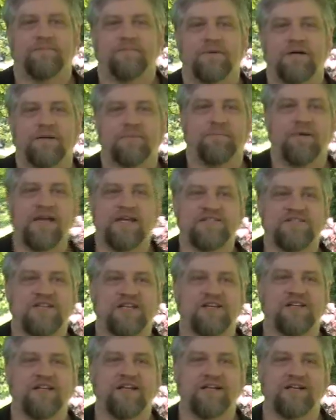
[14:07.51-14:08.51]
But
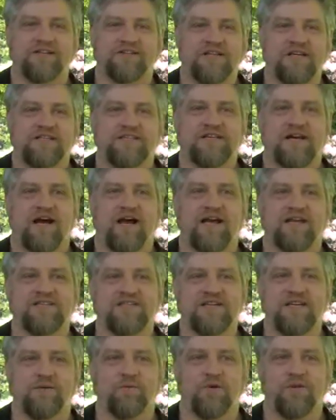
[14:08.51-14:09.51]
basically, it
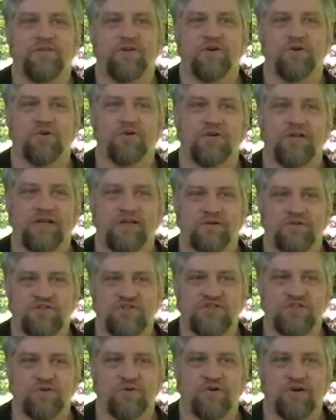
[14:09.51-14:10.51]
ties in with an earlier
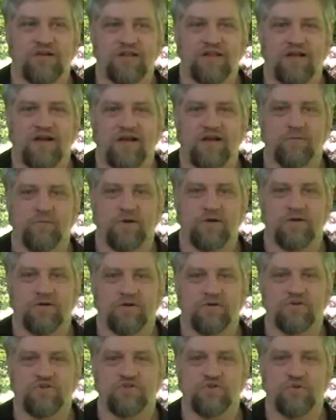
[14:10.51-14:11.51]
storyline where
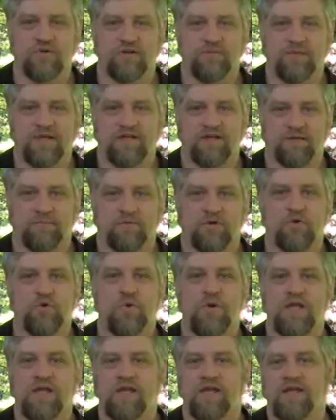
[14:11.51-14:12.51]
Gertrude had become
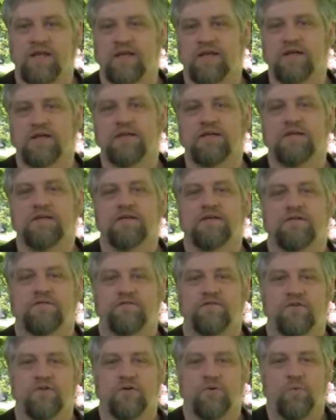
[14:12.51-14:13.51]
queen
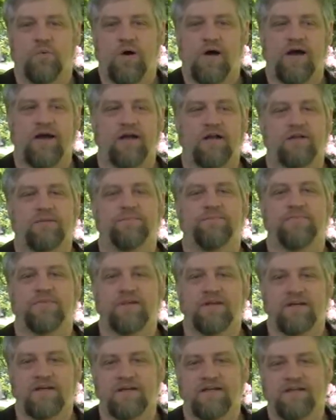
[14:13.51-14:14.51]
for a while,
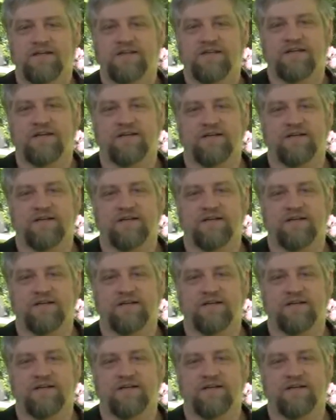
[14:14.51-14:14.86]
and